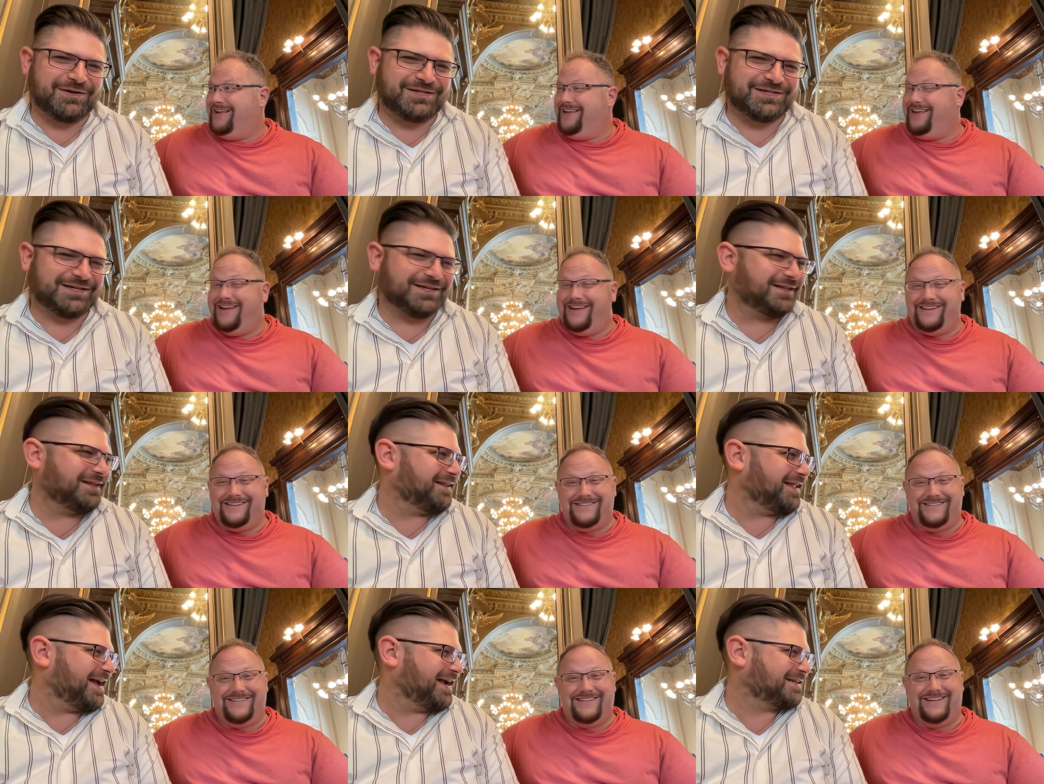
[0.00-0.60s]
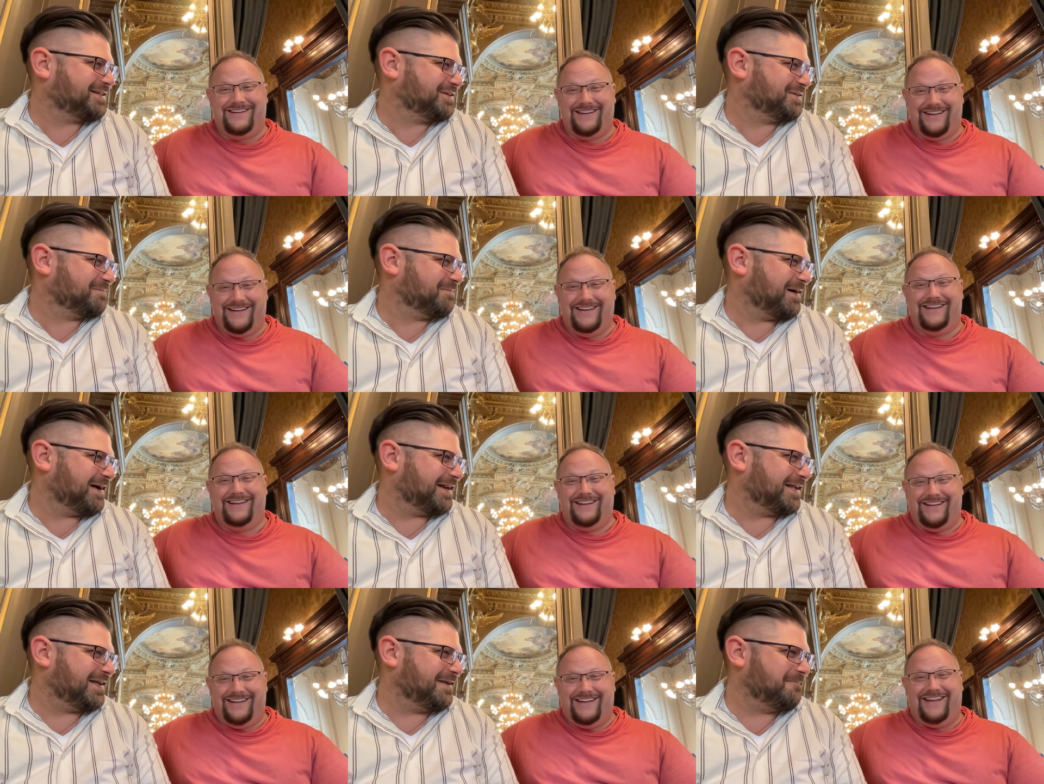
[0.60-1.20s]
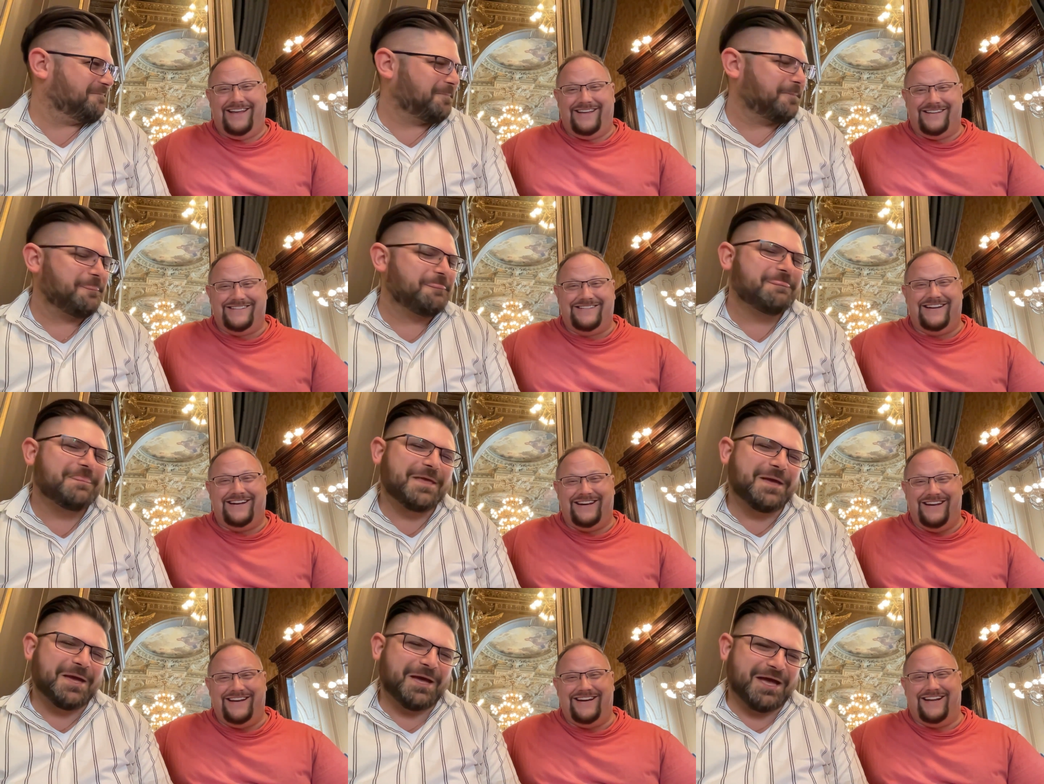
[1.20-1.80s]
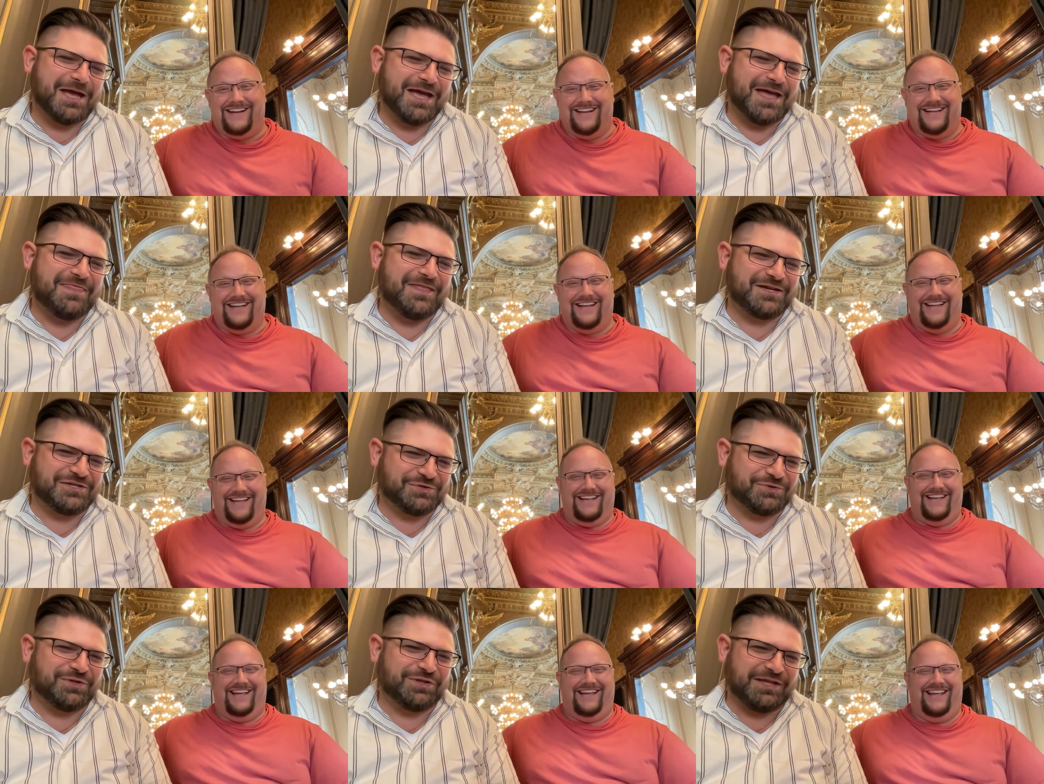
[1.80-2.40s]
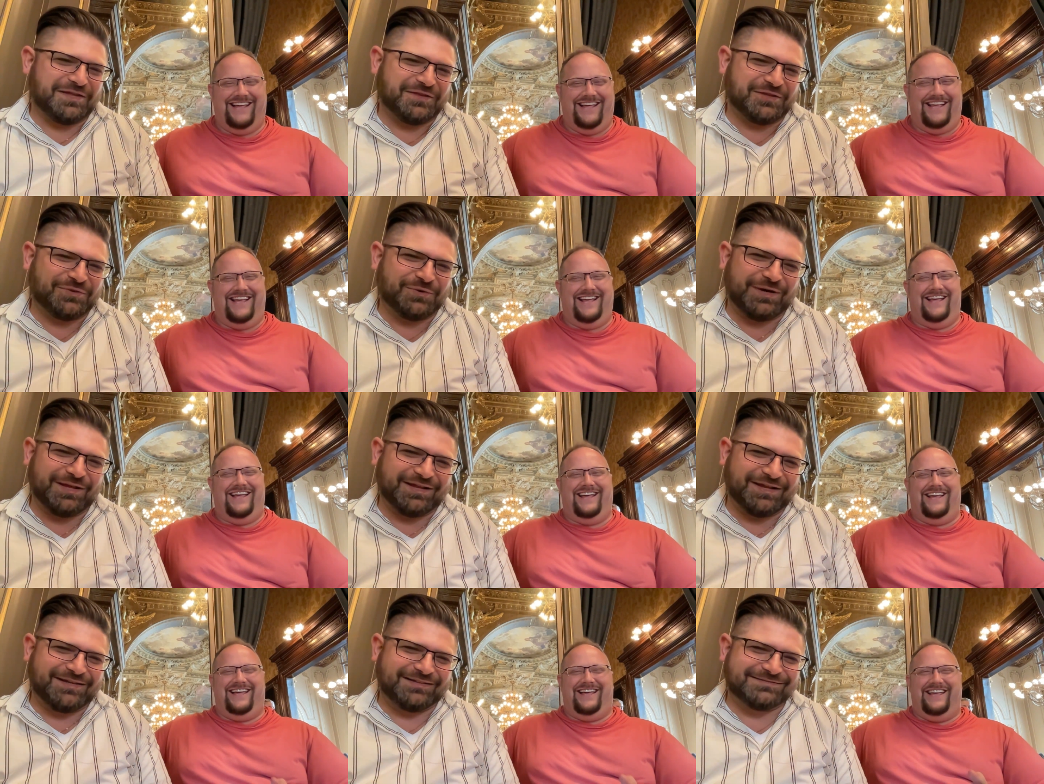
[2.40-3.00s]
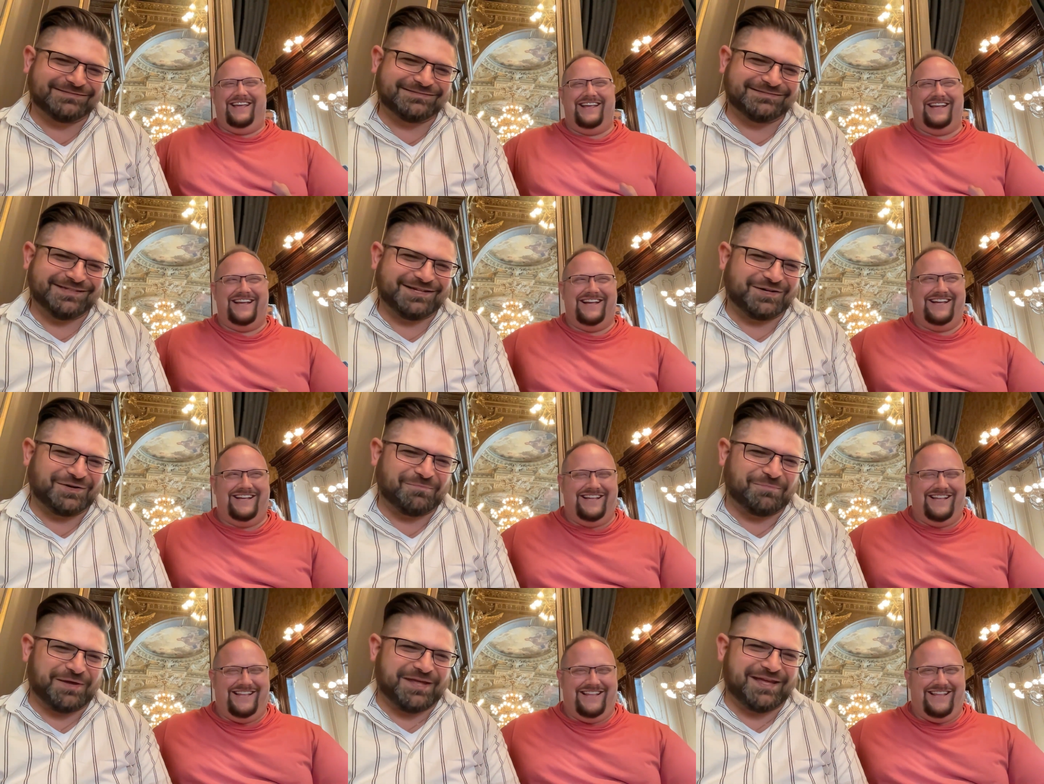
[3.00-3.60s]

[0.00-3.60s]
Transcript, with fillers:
Speaker 1: to yes. collect your money. Yes, Diana. And then she'll clean the toilet. It'll be,